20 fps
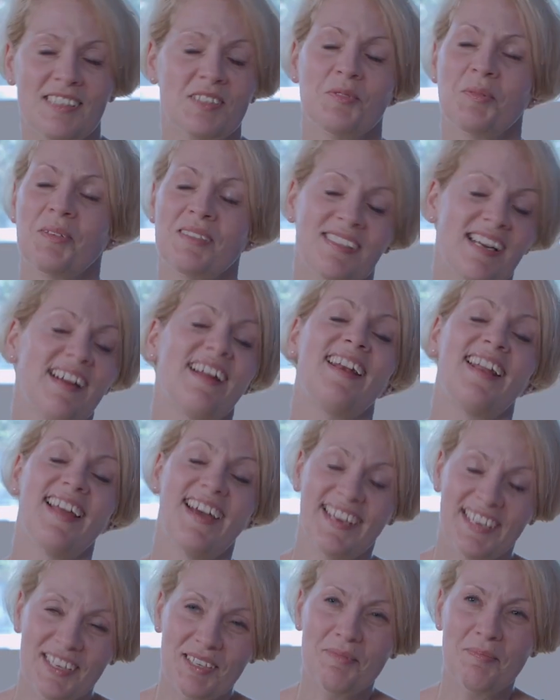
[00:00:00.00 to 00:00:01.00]
That's what I
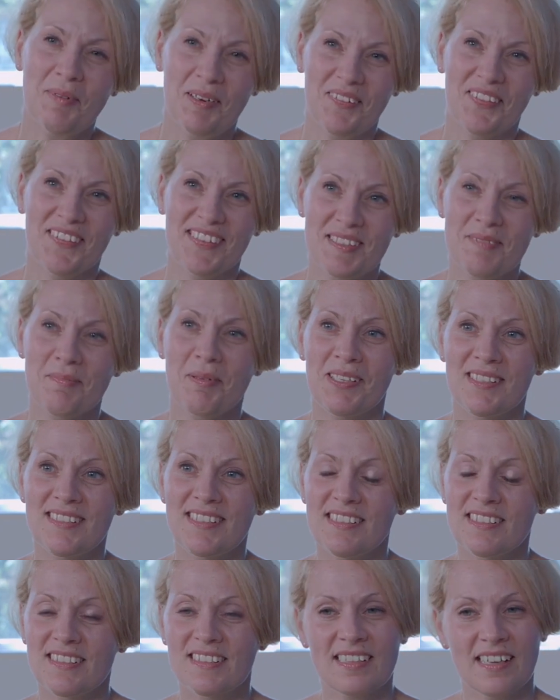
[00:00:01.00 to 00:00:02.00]
like about this
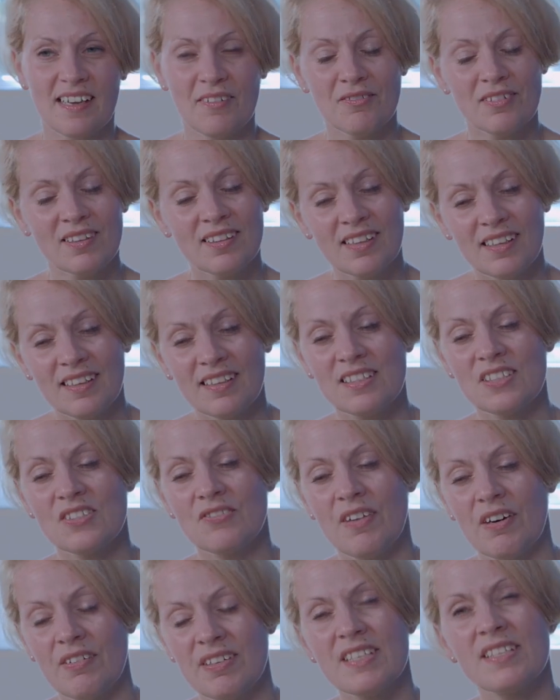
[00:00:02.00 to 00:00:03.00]
piece. Everything
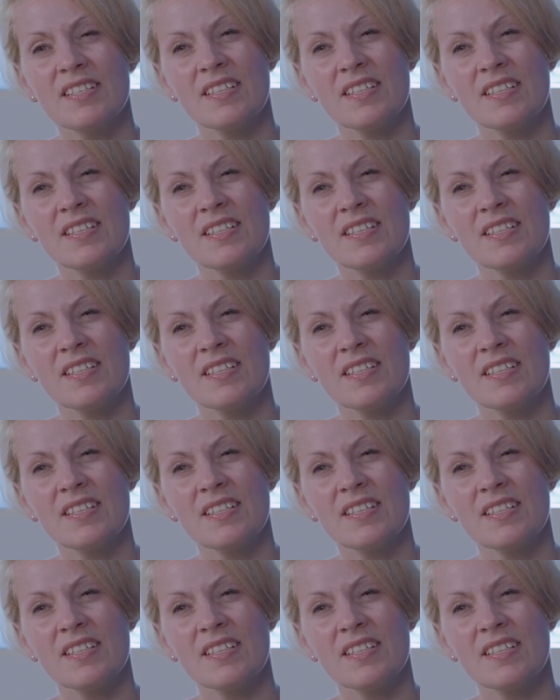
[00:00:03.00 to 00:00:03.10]
is very